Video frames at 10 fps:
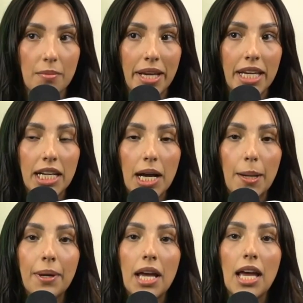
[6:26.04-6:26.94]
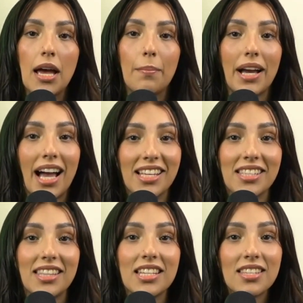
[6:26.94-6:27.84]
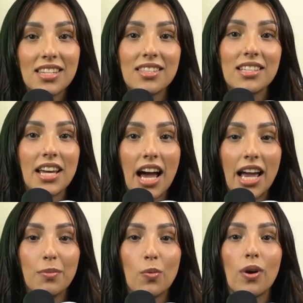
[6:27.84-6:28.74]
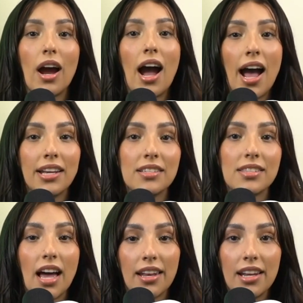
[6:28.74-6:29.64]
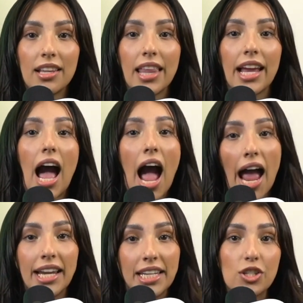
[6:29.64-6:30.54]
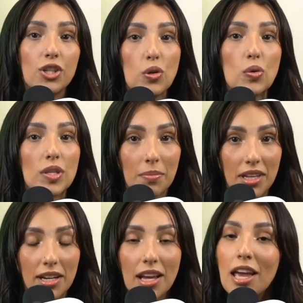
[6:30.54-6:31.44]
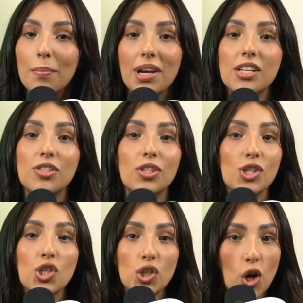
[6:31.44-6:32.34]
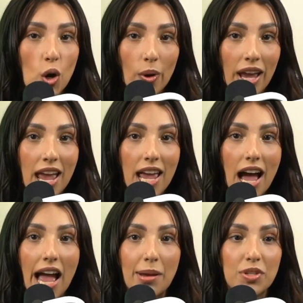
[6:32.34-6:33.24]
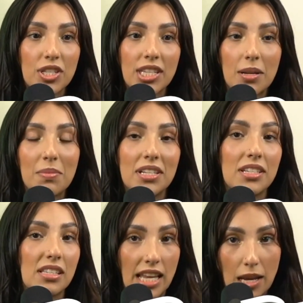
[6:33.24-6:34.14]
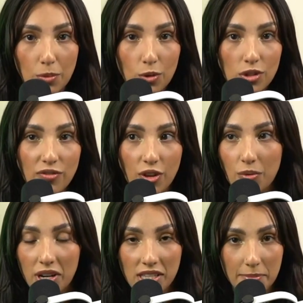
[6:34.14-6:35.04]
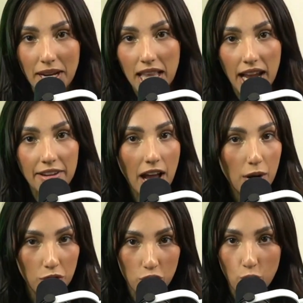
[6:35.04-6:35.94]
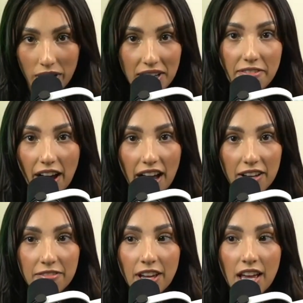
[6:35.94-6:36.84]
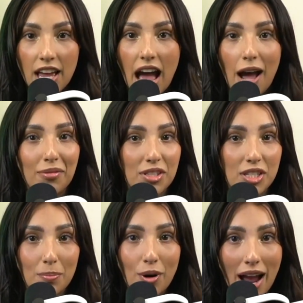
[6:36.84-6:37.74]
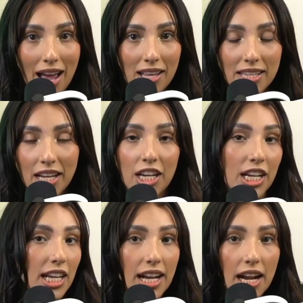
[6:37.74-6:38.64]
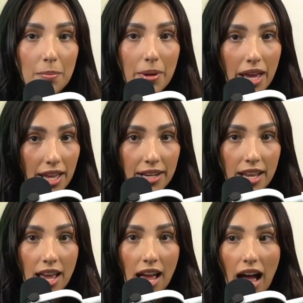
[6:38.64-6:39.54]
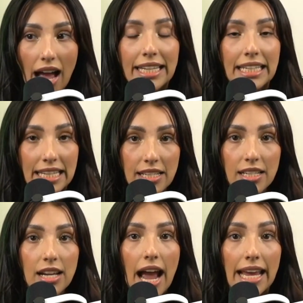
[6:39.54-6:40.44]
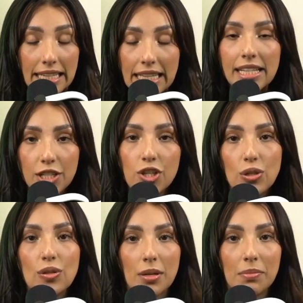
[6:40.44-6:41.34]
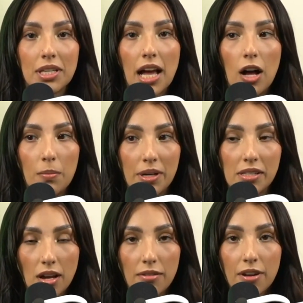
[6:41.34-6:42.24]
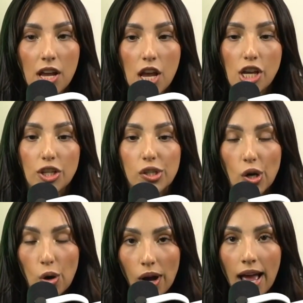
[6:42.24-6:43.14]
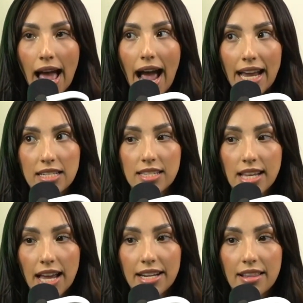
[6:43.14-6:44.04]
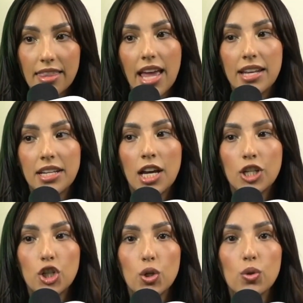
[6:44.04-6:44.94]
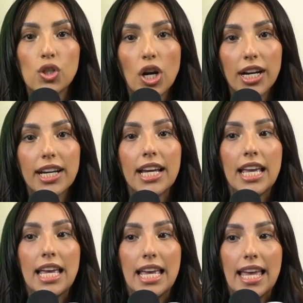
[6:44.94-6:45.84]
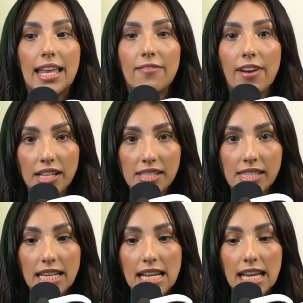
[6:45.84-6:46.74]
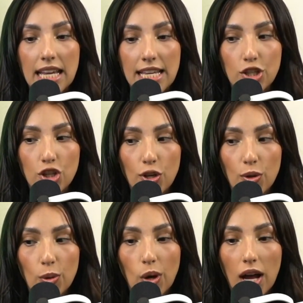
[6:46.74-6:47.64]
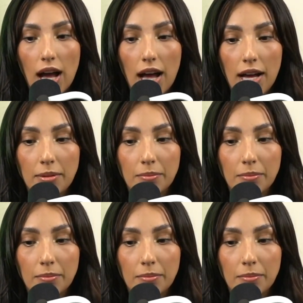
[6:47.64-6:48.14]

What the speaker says: my income. But guys, this is the time where I decided, like, I need to do something, because there's no way I'm just going to be disabled for the rest of my life. I was 25. I was depressed. I couldn't get out of bed. I needed to do something to help myself. So I decided then to start investing into a